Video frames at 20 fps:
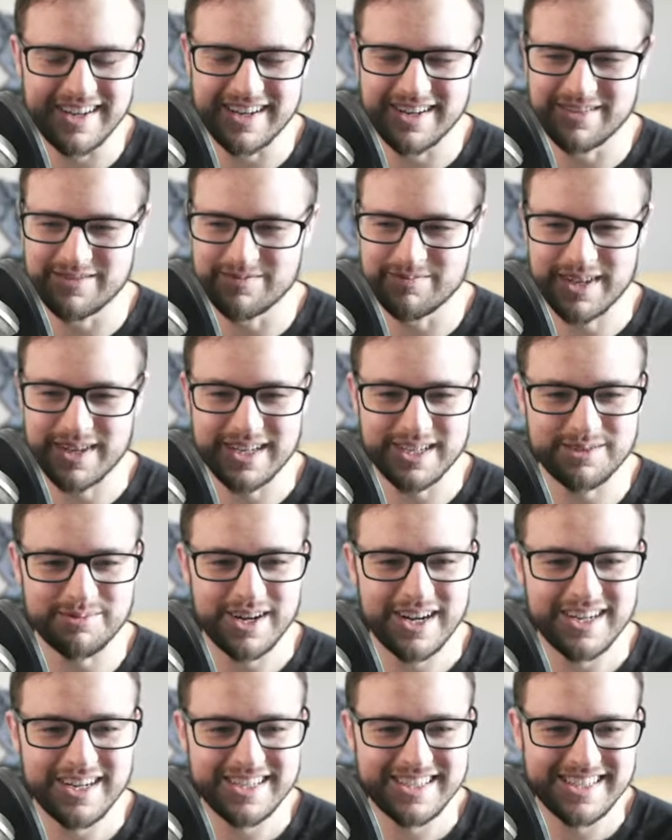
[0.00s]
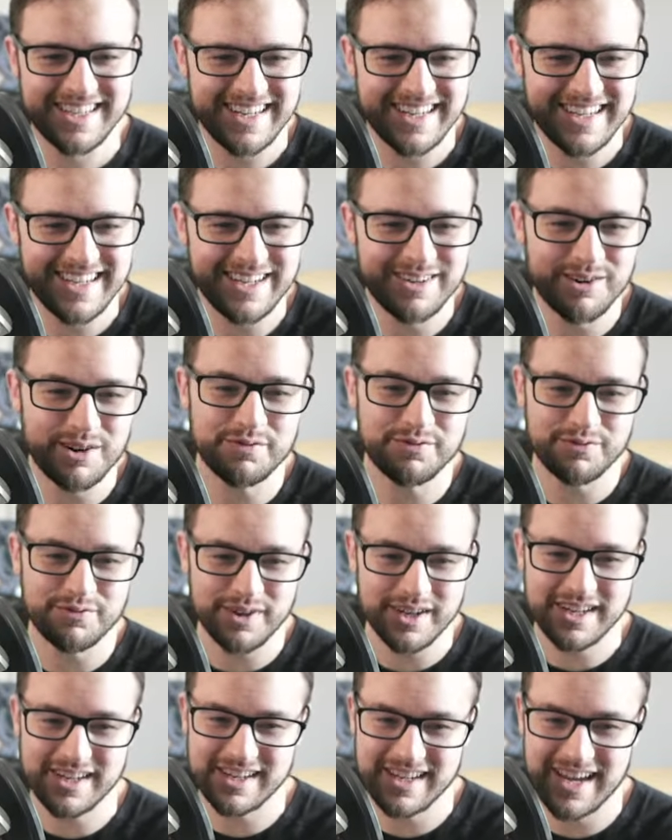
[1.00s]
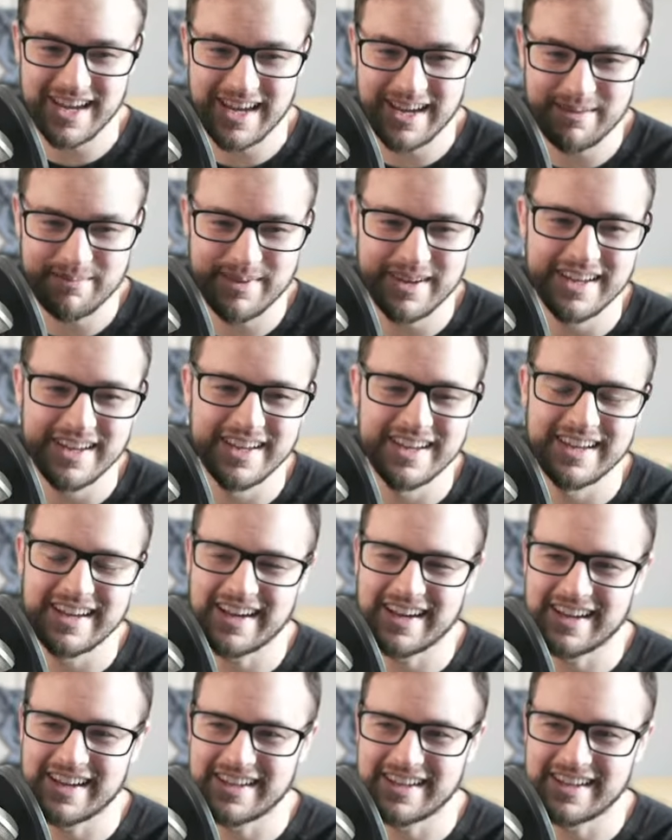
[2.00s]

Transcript: because we are sending you our freaking game, and